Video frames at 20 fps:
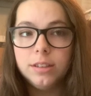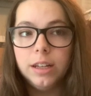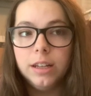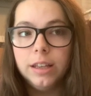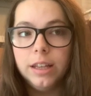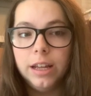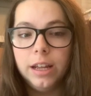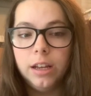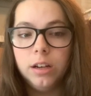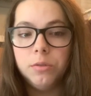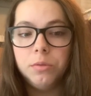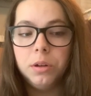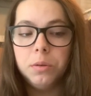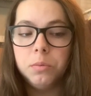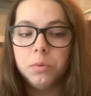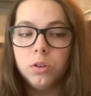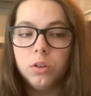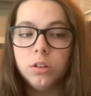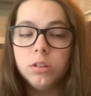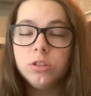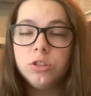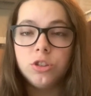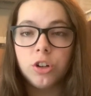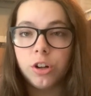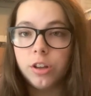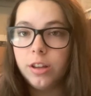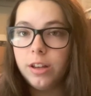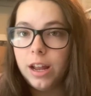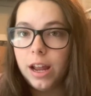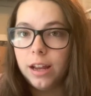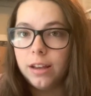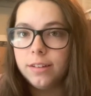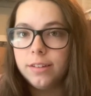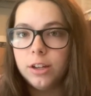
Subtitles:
and then we will start the day.